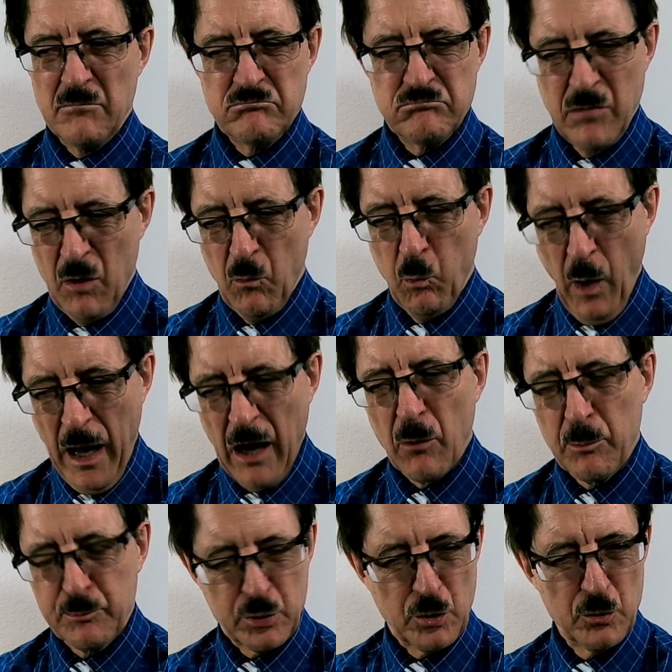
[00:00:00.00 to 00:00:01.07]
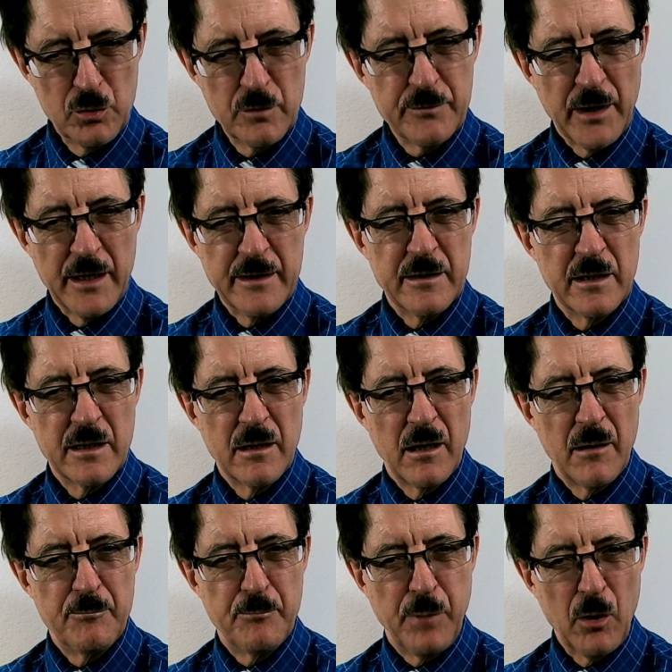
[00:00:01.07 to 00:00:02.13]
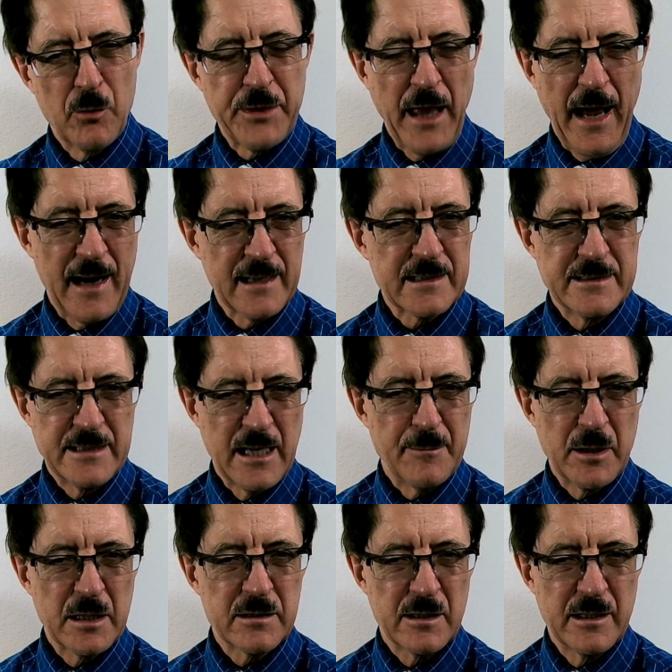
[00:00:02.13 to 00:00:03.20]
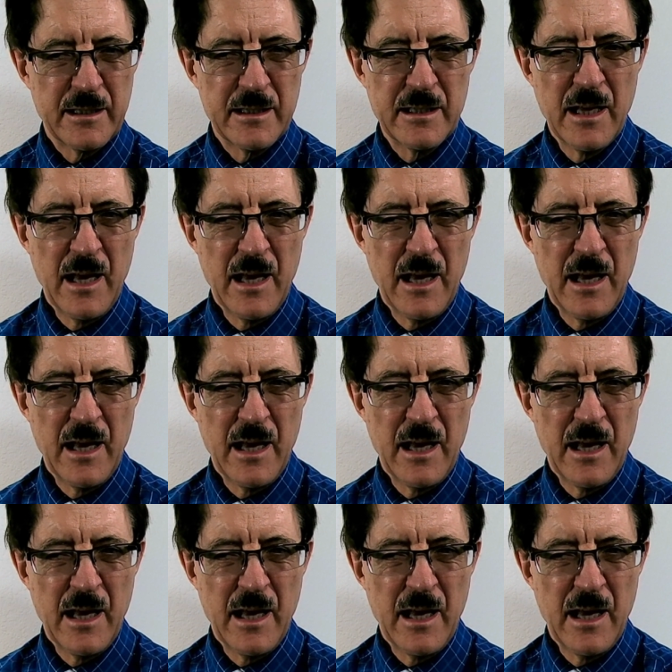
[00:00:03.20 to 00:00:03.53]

well proven, both academically